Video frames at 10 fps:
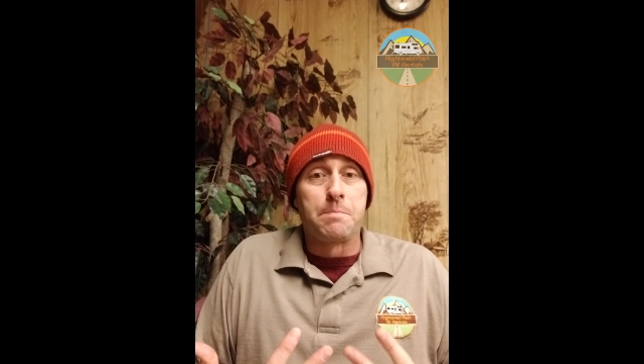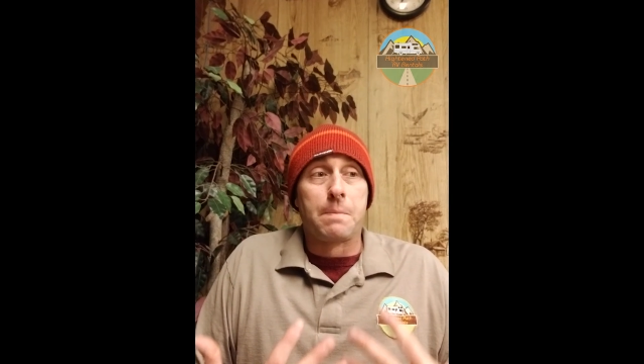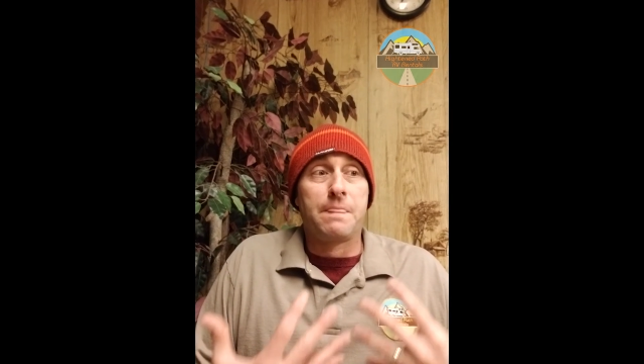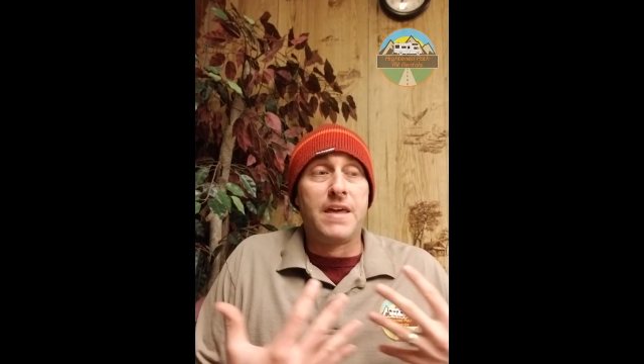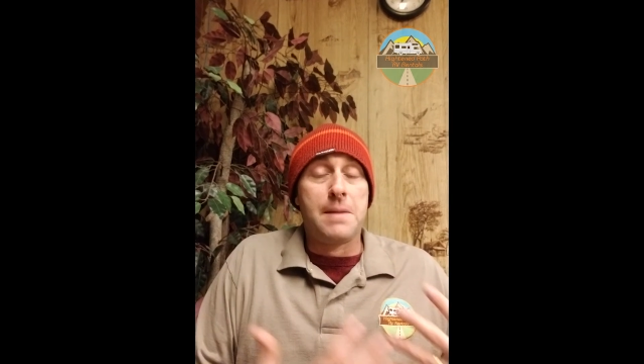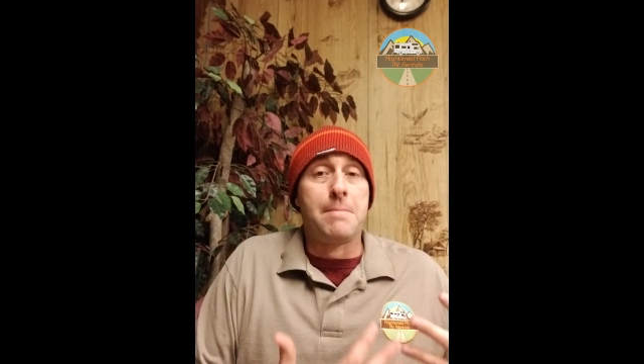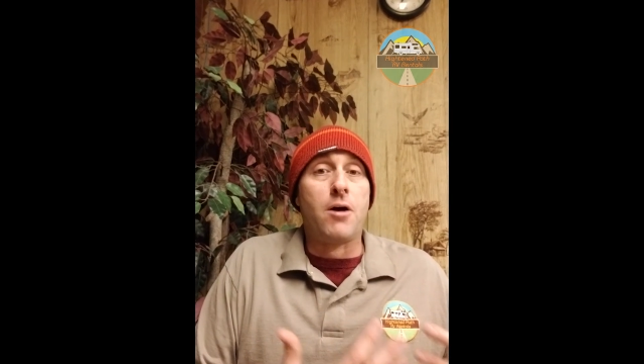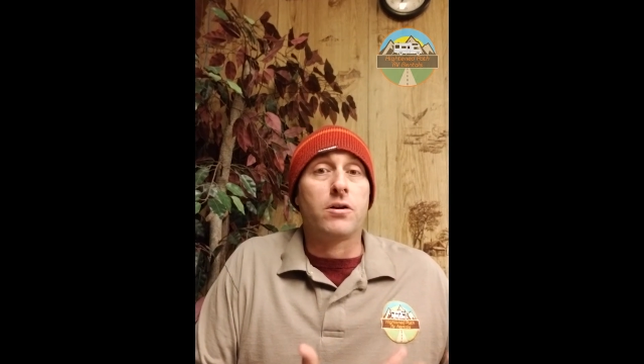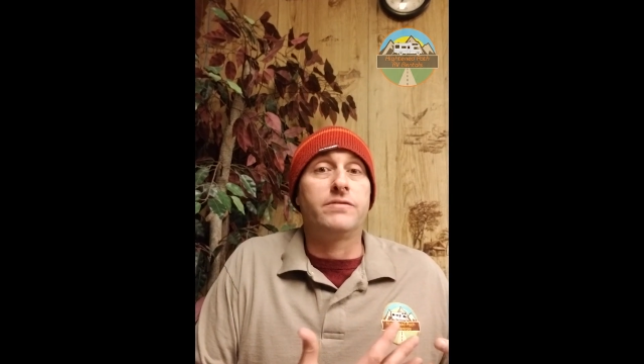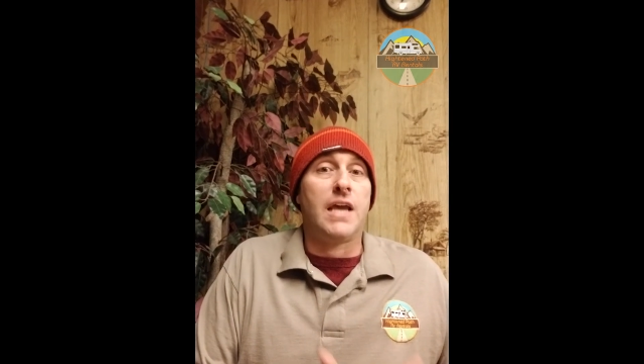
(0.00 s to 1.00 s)
the
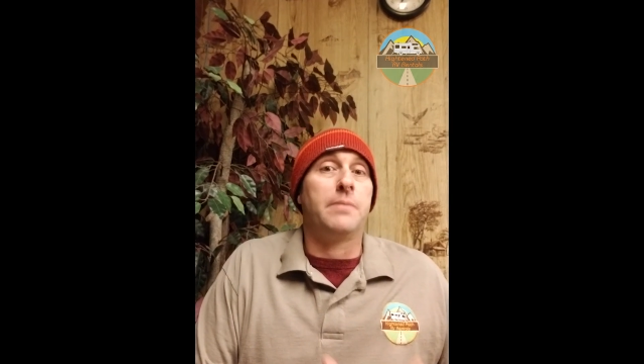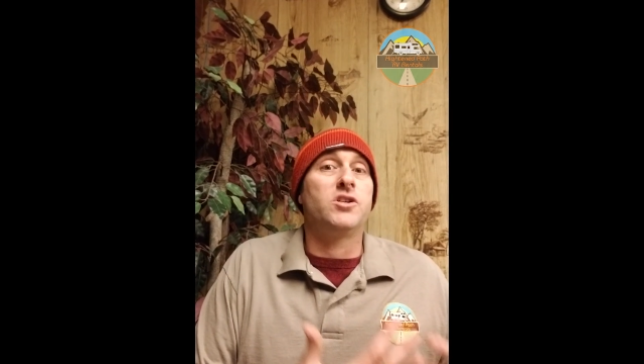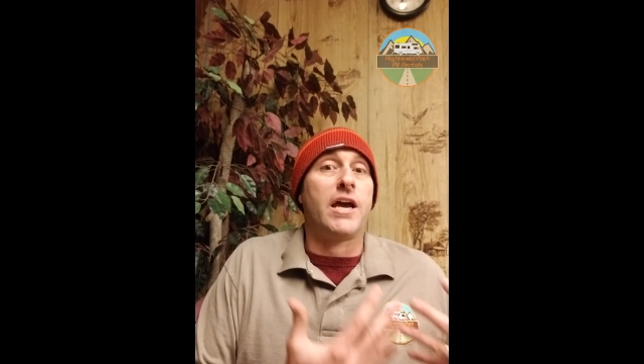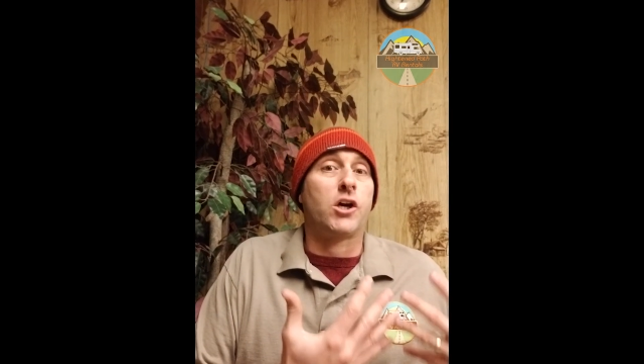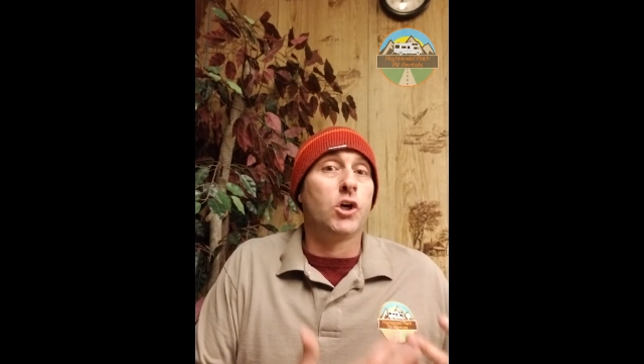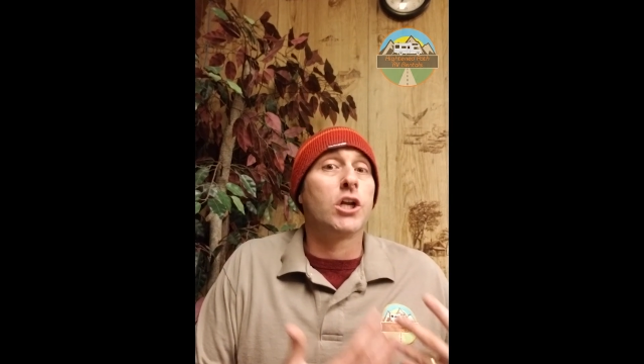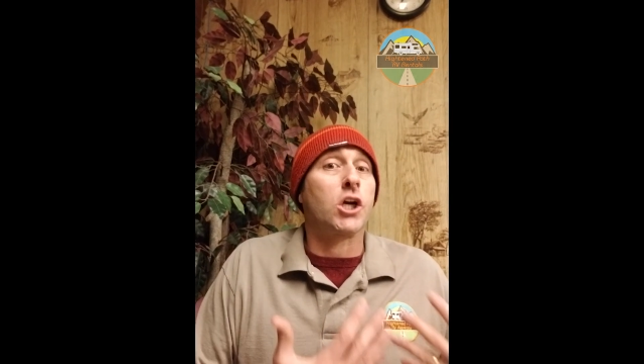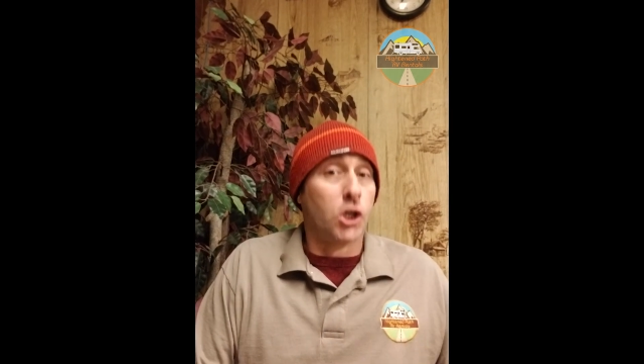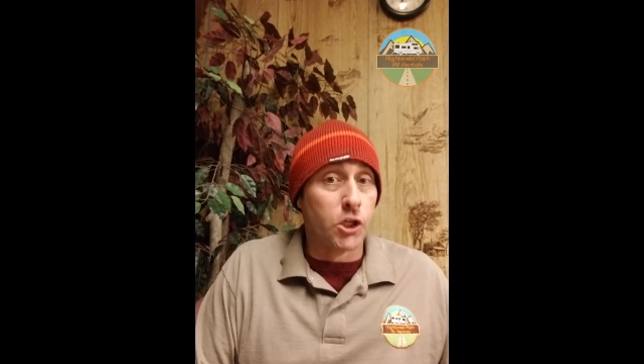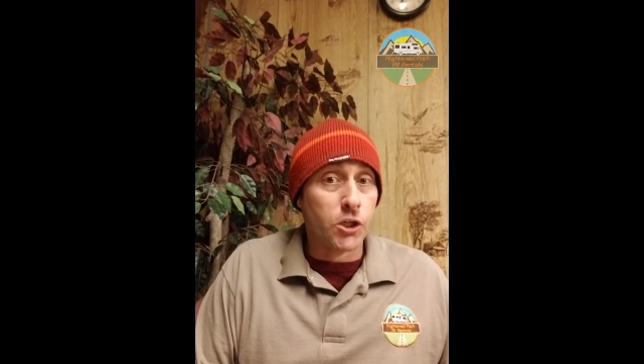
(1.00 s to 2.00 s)
amount of damage that could
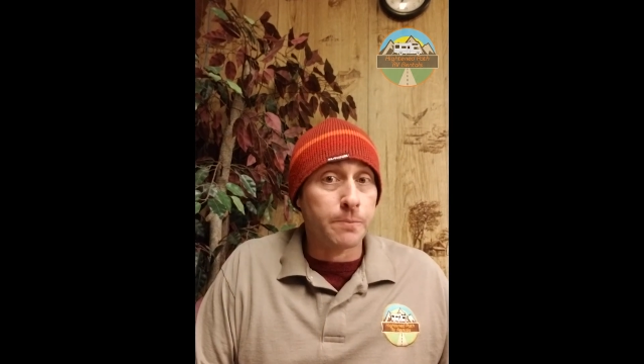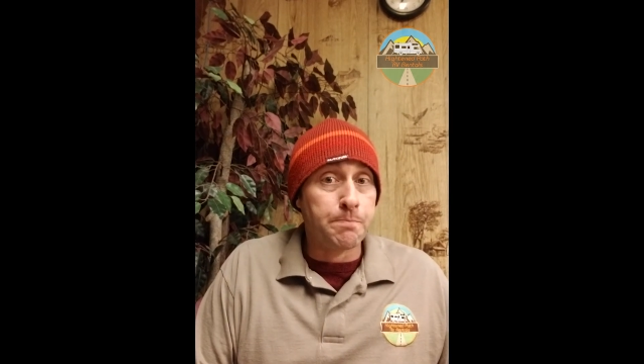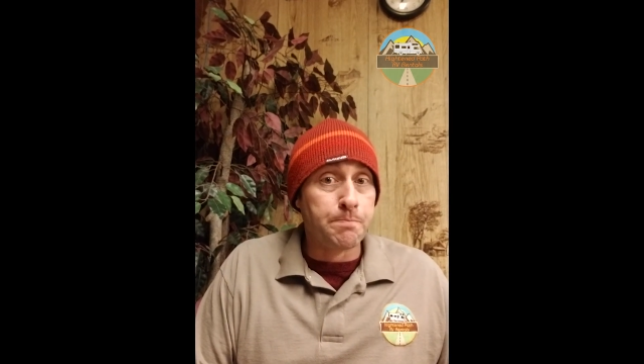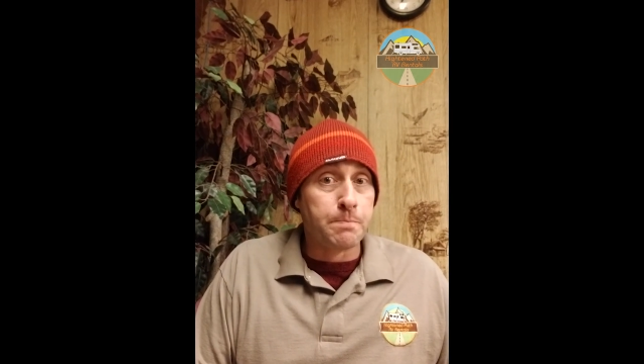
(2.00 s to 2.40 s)
occur